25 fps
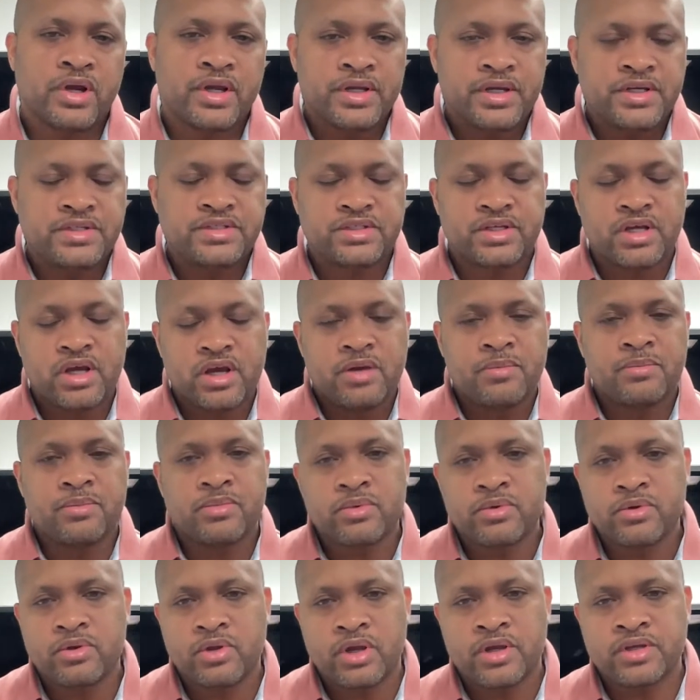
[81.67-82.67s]
Each
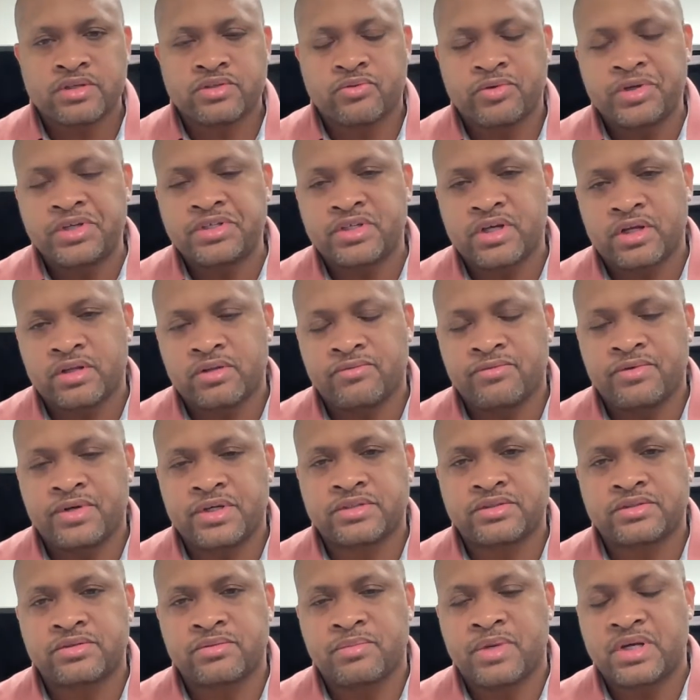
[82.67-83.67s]
time as a retail
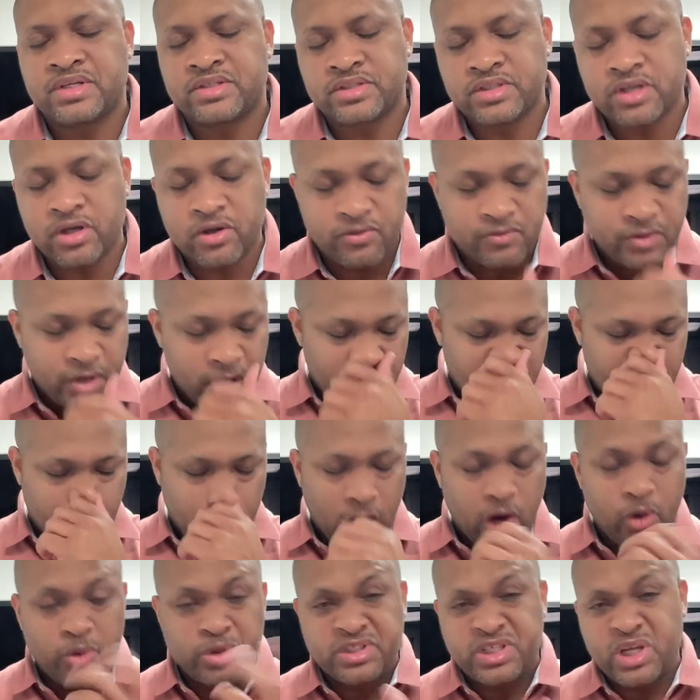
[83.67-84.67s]
investor myself,
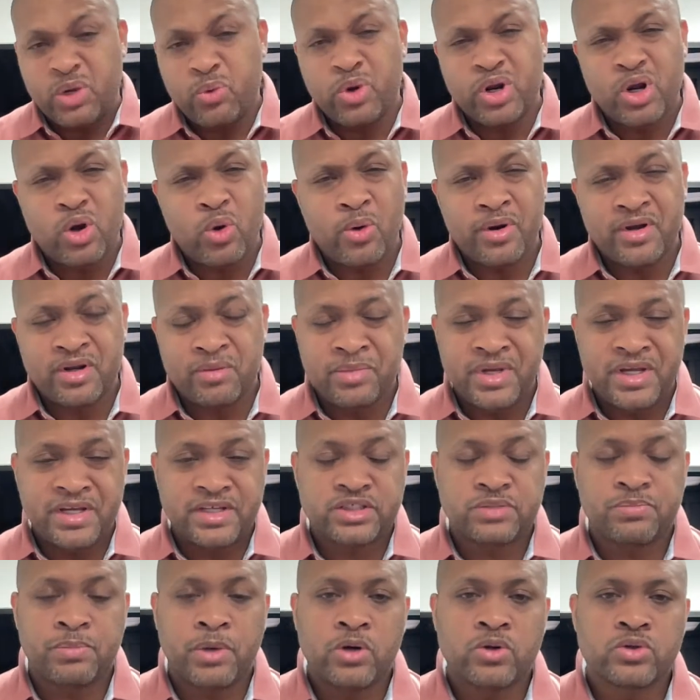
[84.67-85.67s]
I always say what I want to be
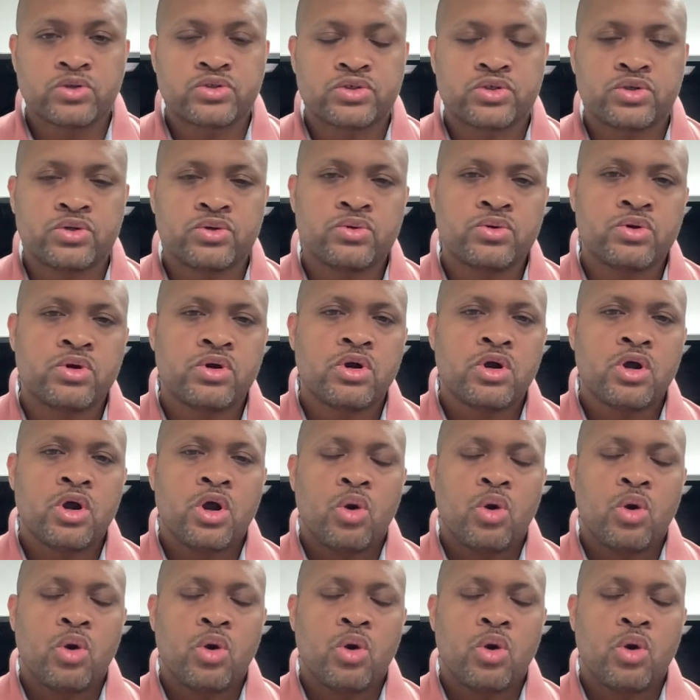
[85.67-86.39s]
exposed to,